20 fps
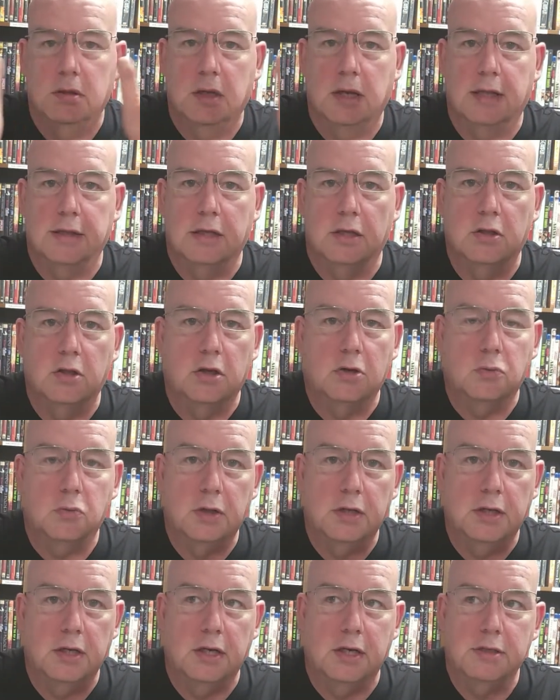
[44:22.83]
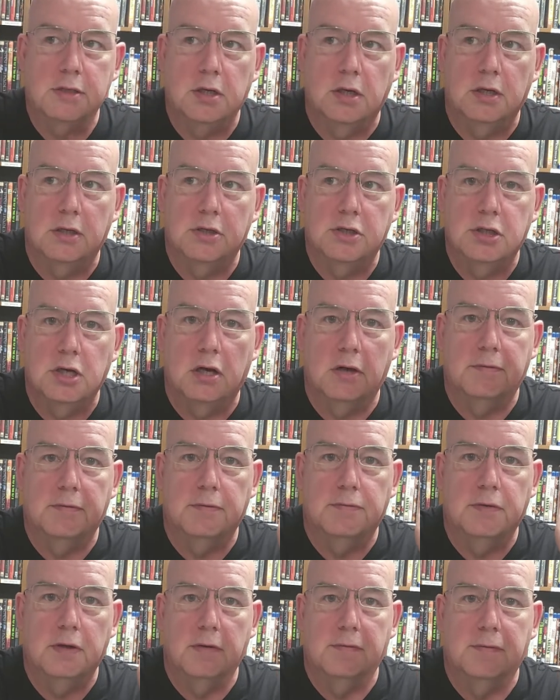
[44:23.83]
and they look really nice on a shelf
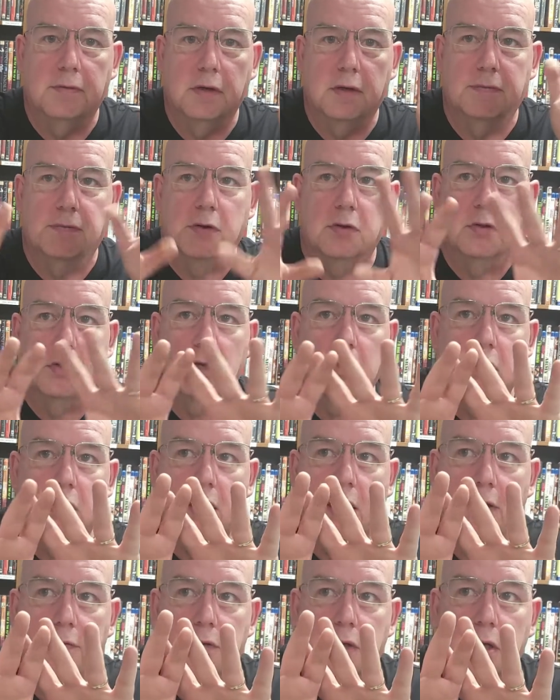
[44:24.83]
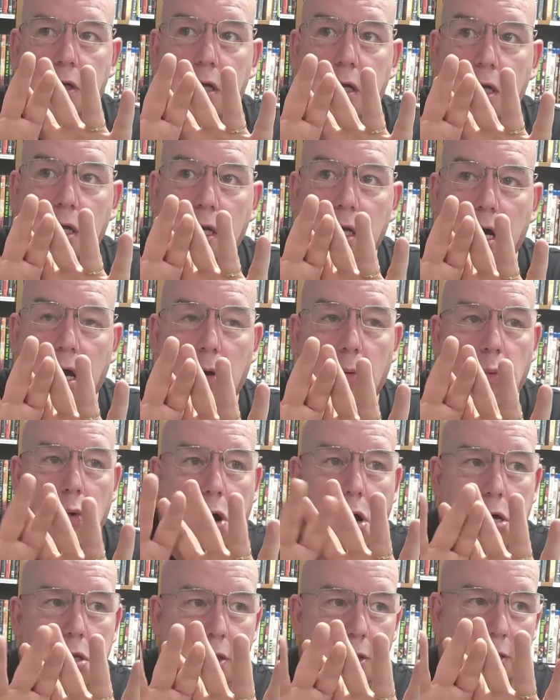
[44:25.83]
if you're looking to have a
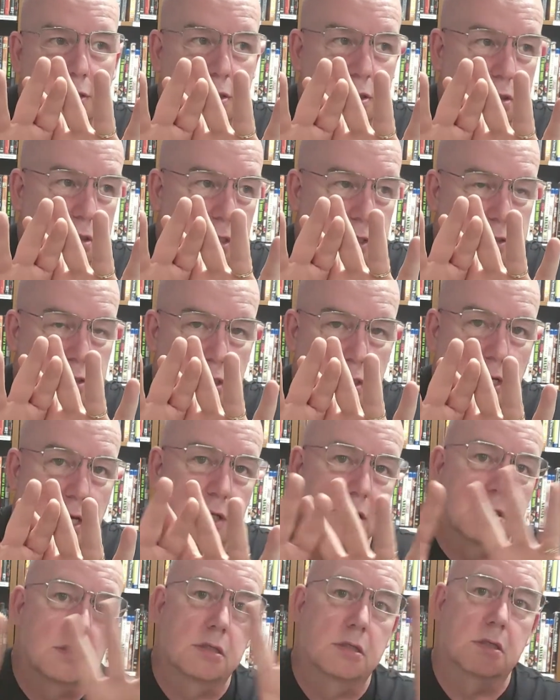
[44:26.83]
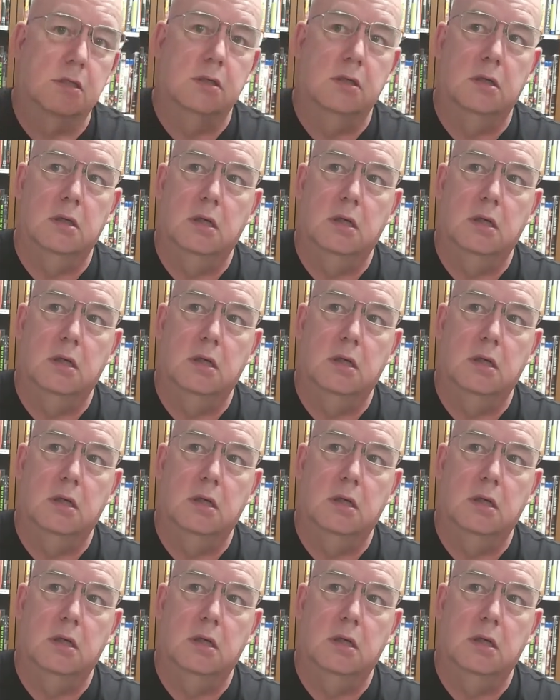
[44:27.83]
wall that's a nice